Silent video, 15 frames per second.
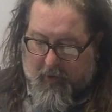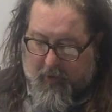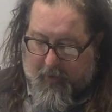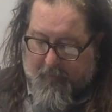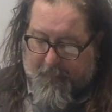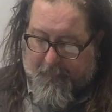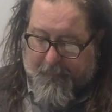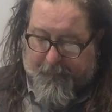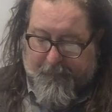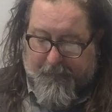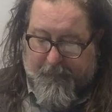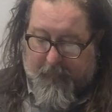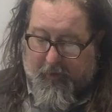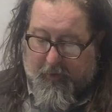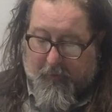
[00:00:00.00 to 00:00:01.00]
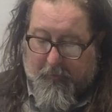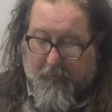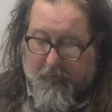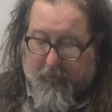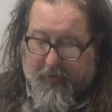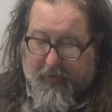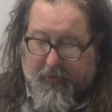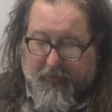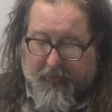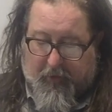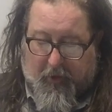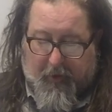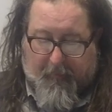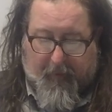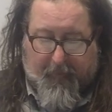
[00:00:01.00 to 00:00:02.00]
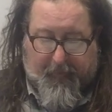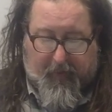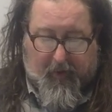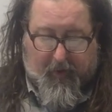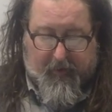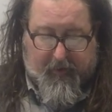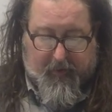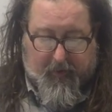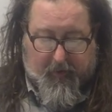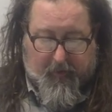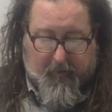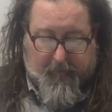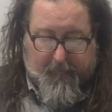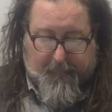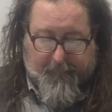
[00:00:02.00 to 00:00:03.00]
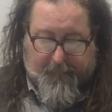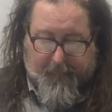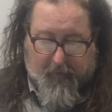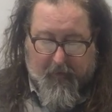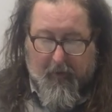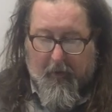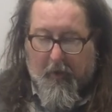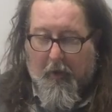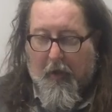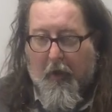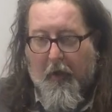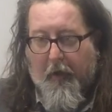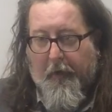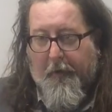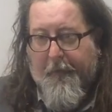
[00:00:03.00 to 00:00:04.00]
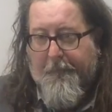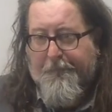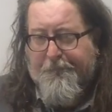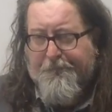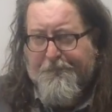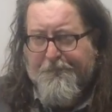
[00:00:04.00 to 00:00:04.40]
Um, you know, we just talk about the idea of, um,